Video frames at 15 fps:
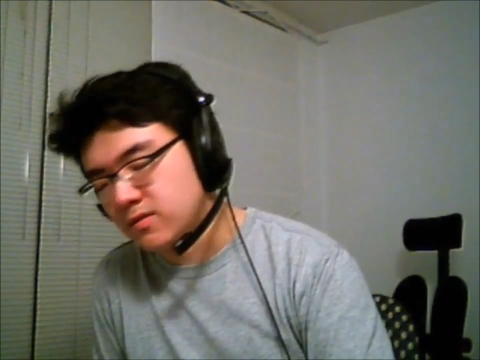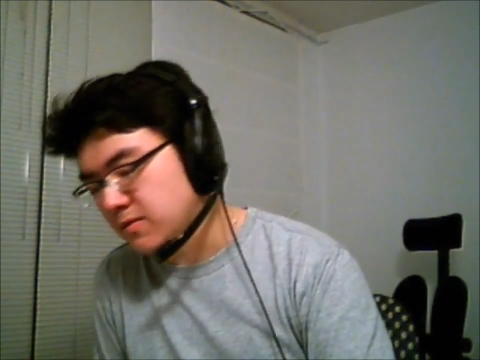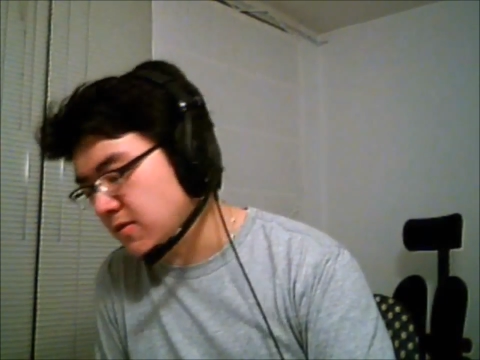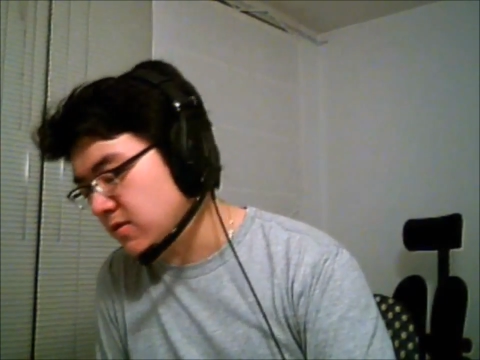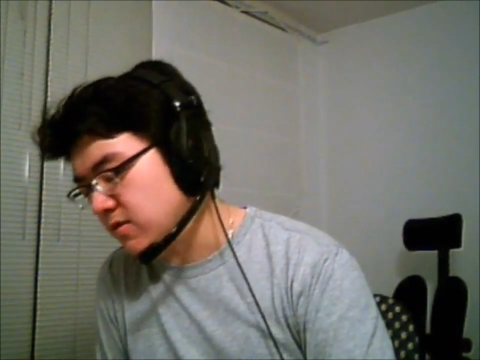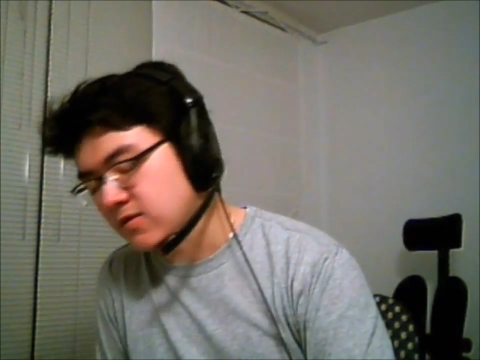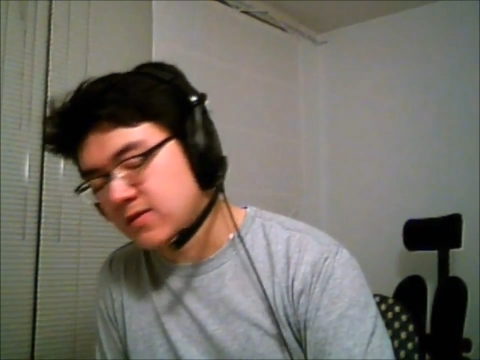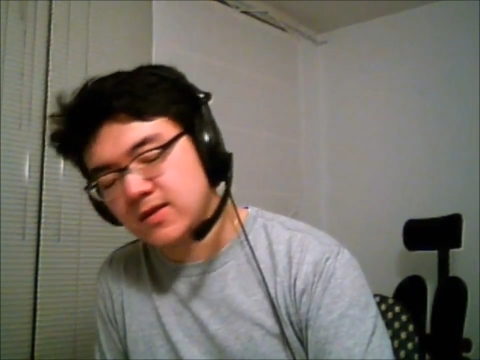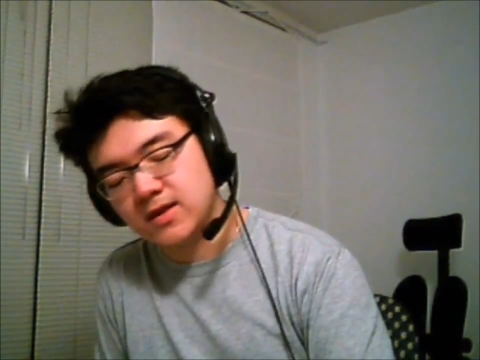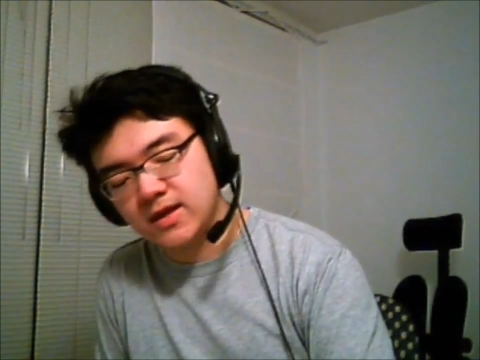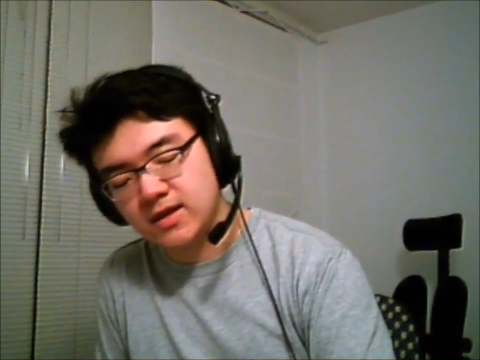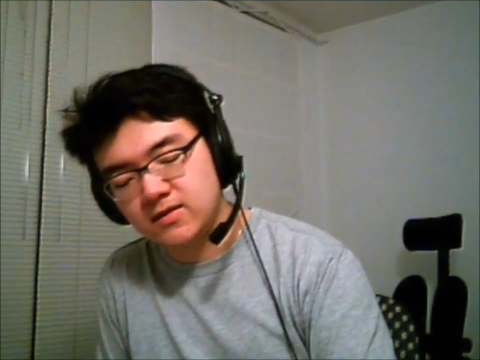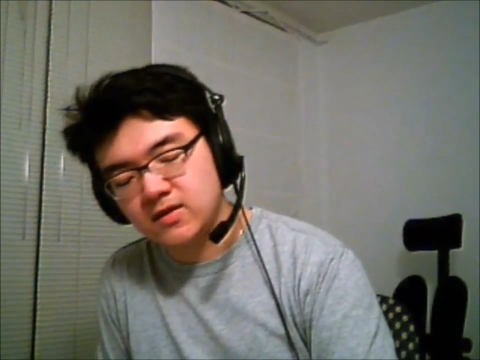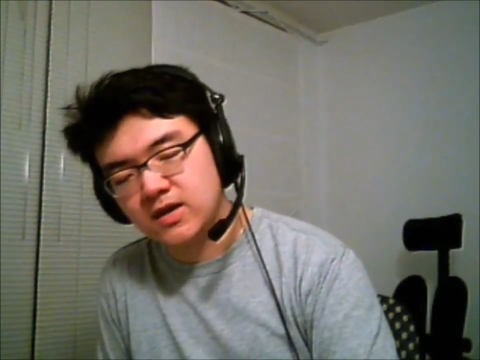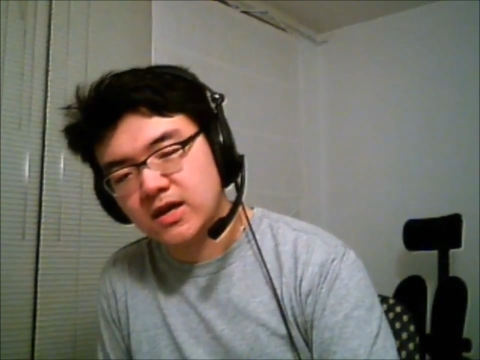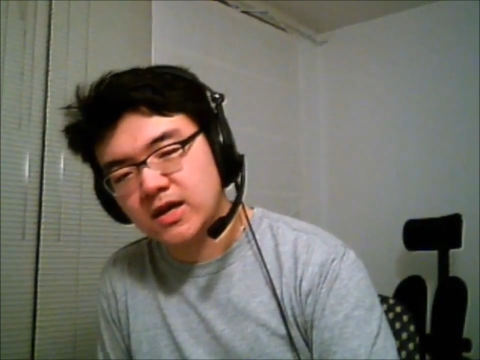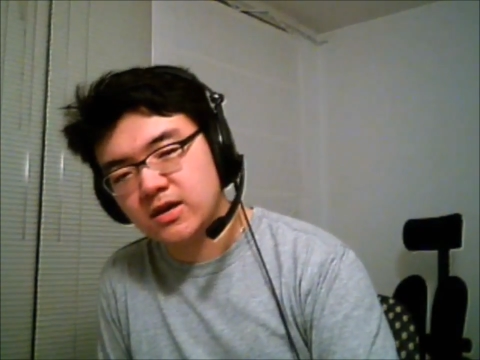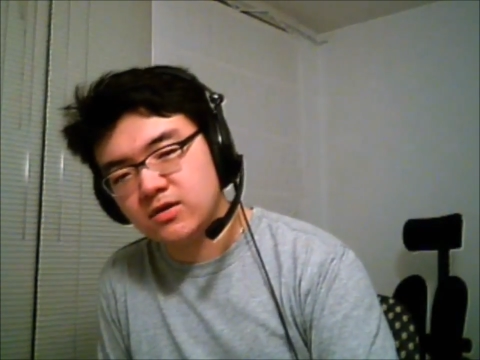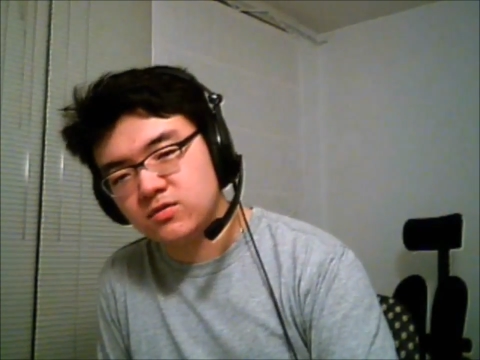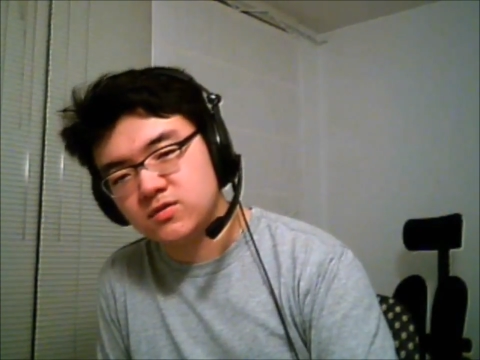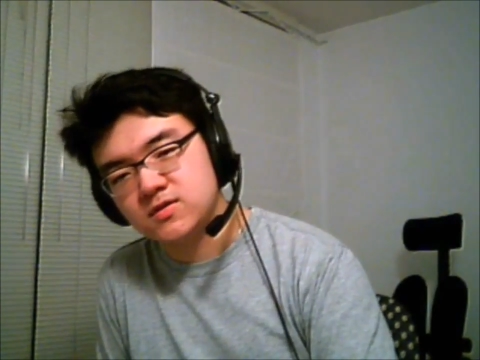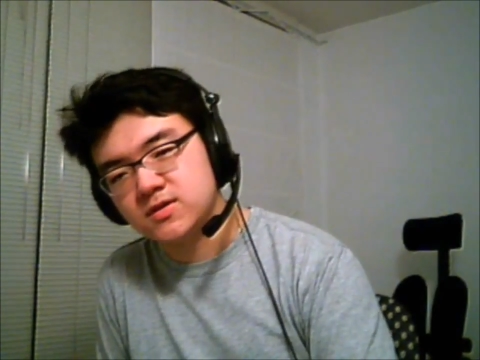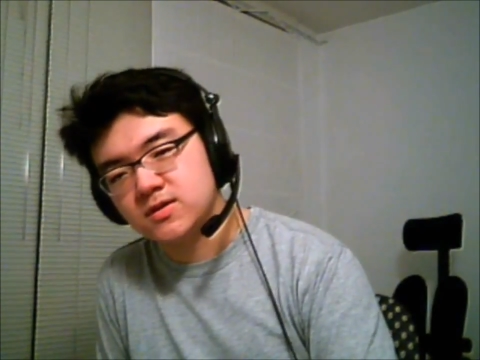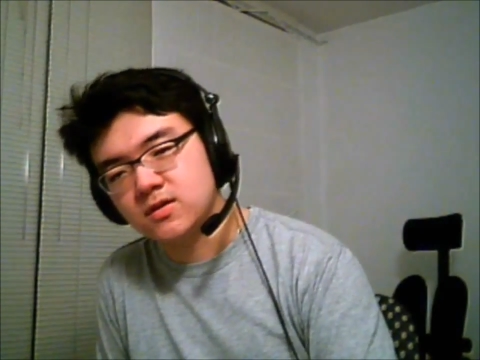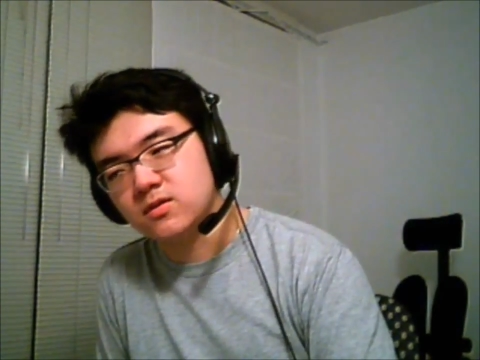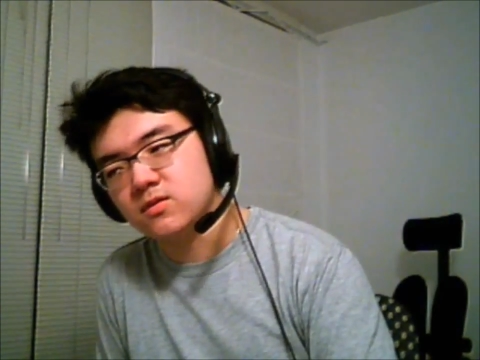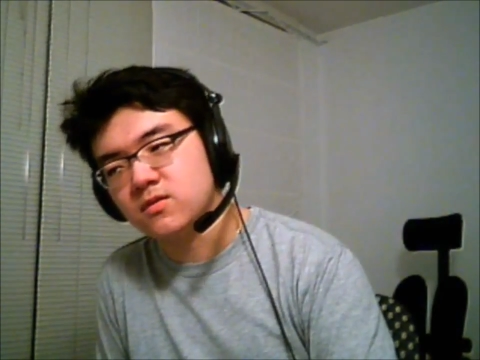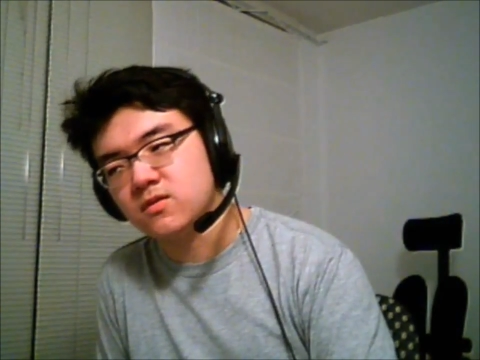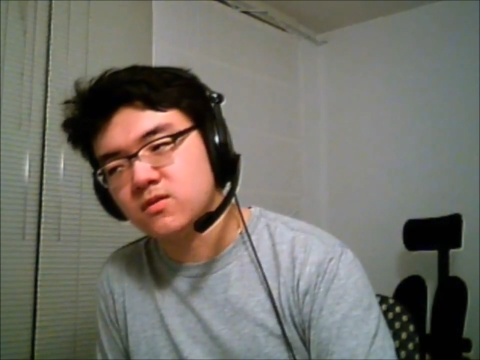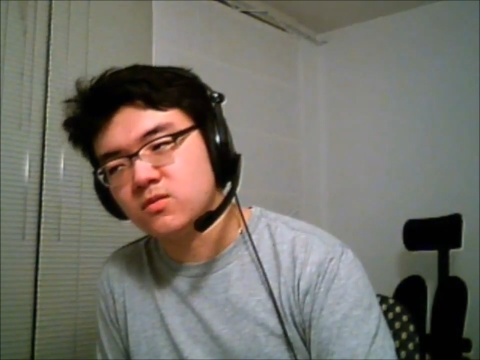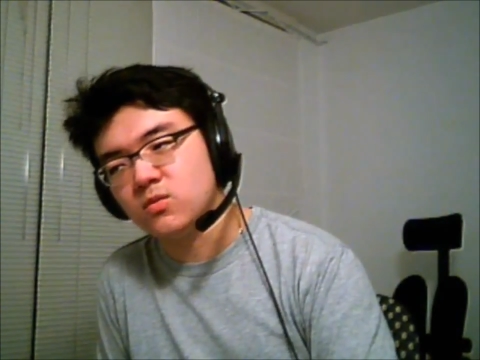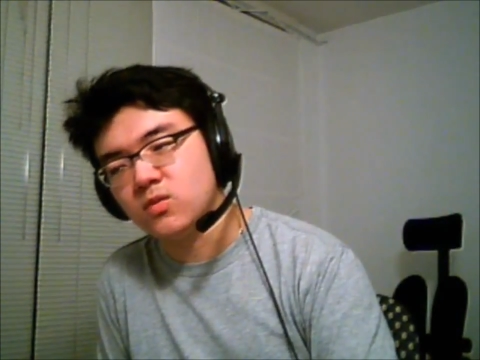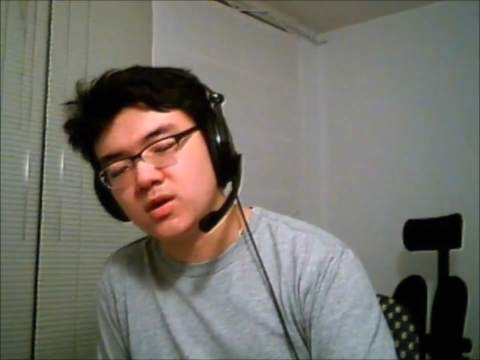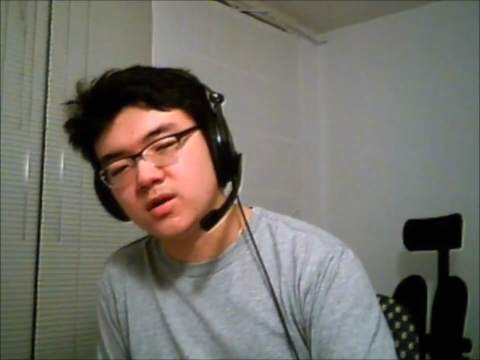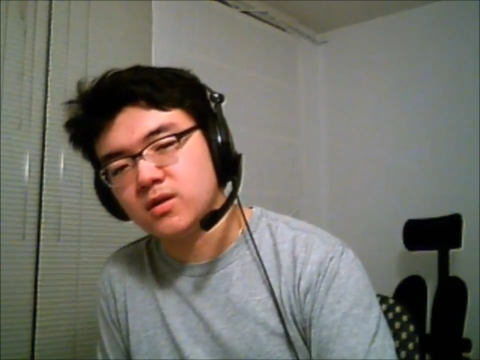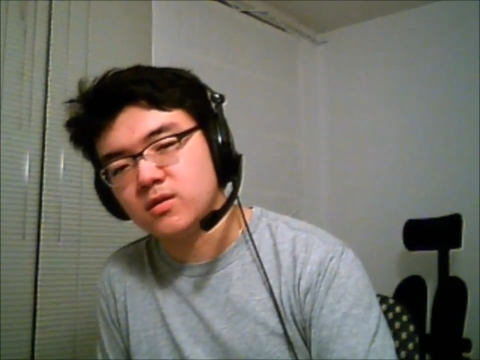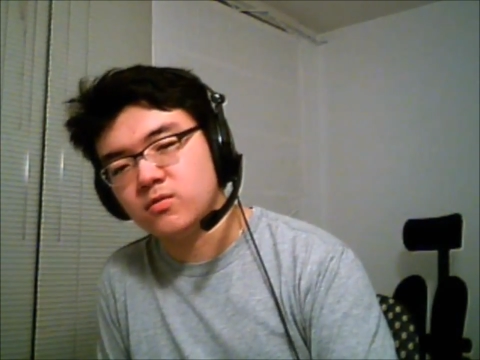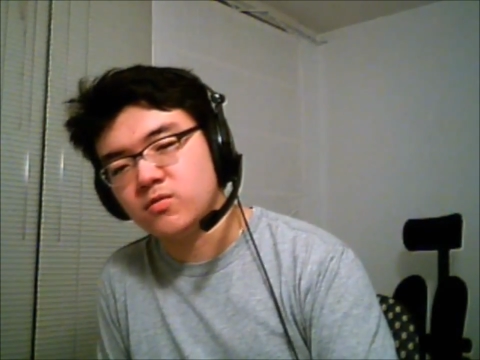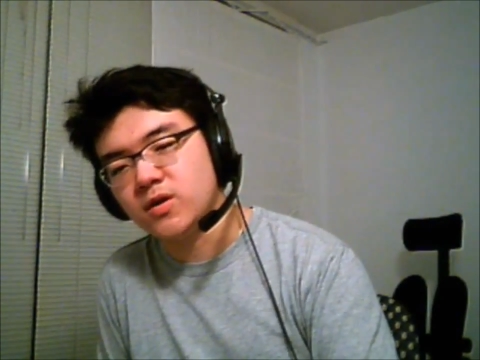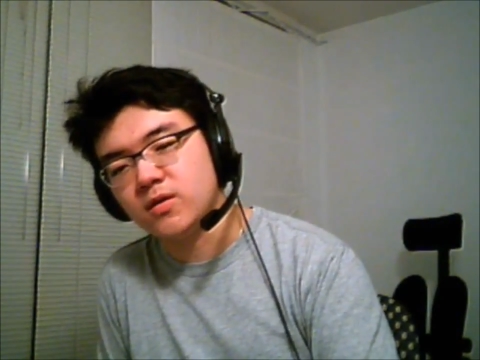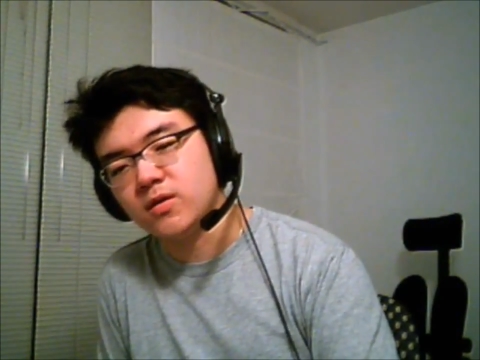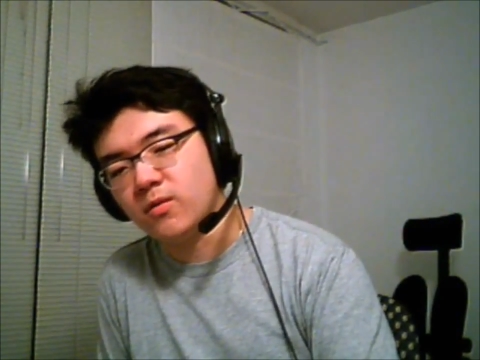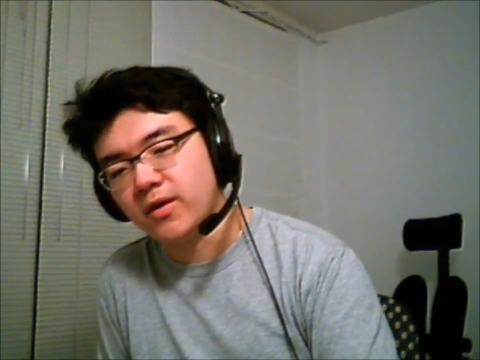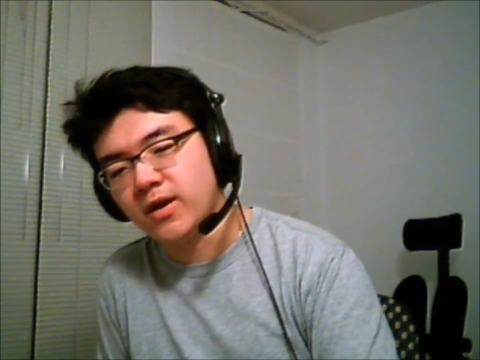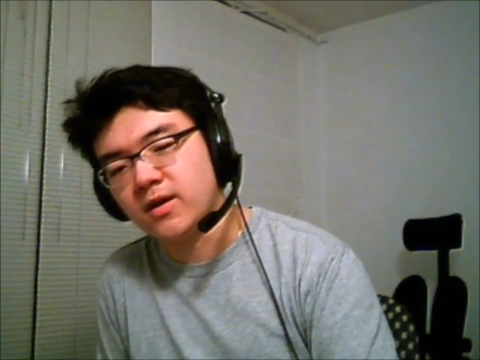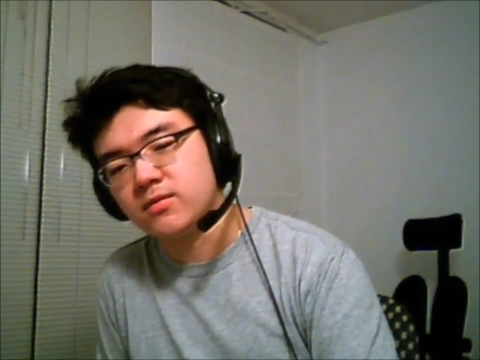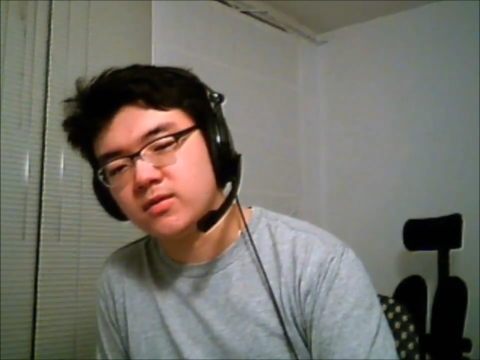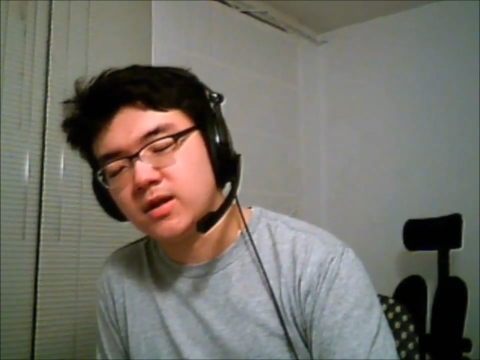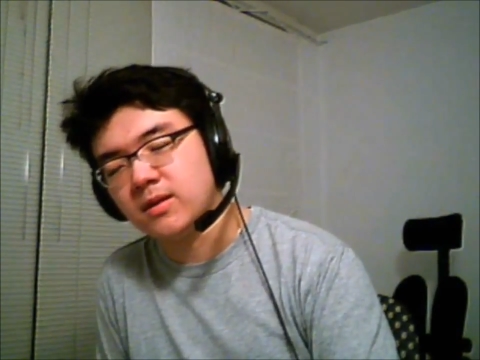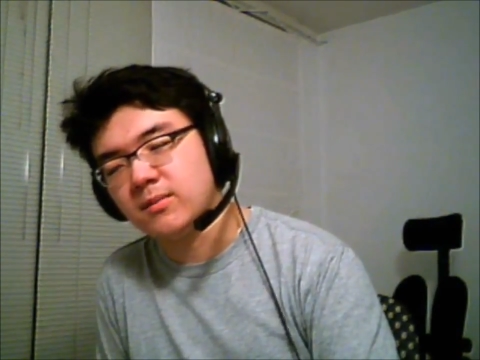If you're just a lazy guy who just doesn't want to run around that